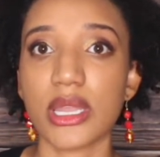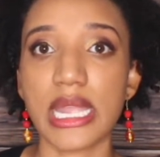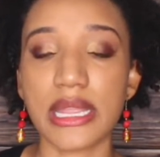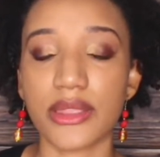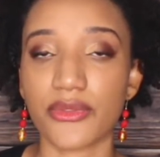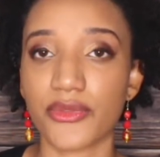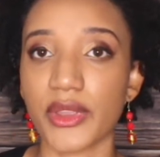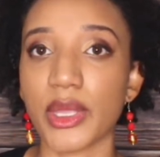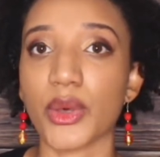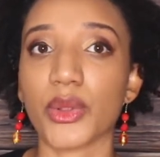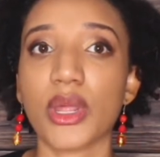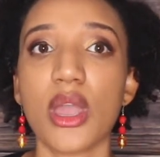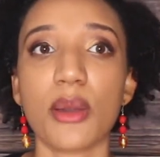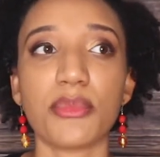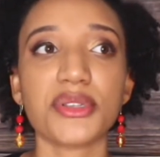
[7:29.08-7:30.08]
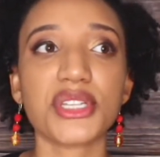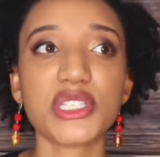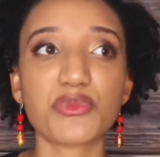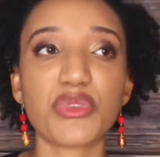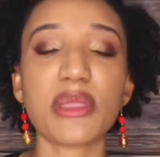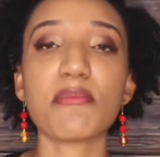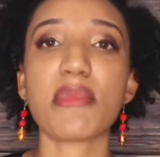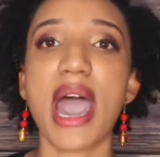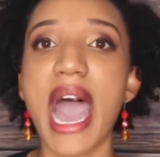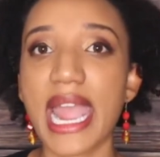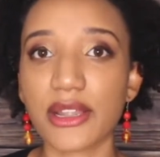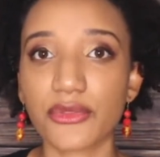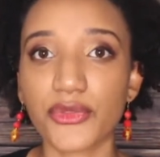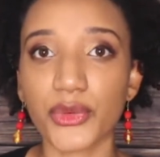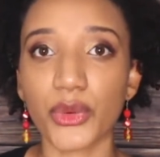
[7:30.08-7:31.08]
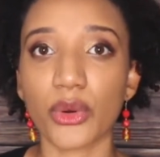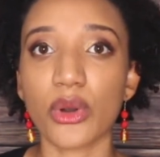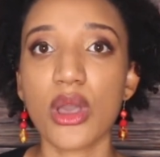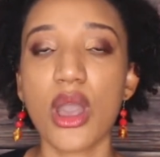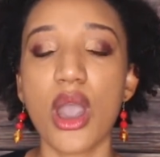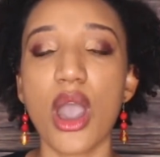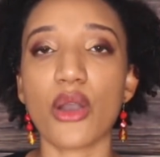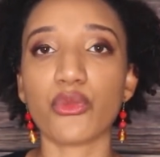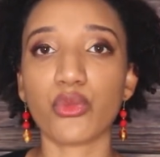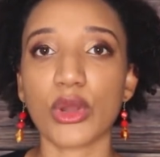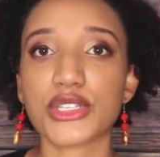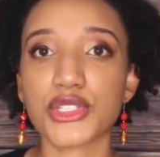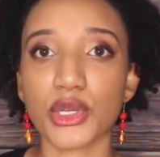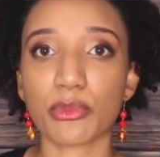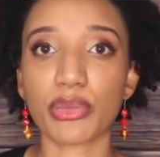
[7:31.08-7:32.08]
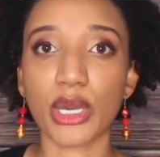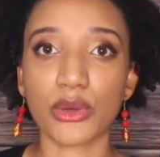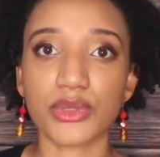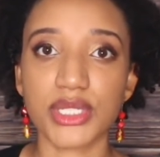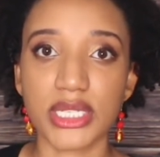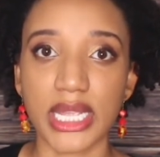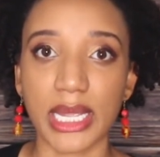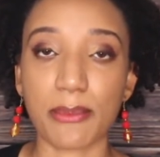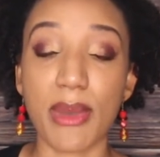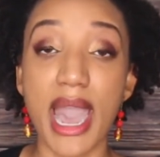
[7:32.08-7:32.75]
in the field, but just be mindful of what you're posting,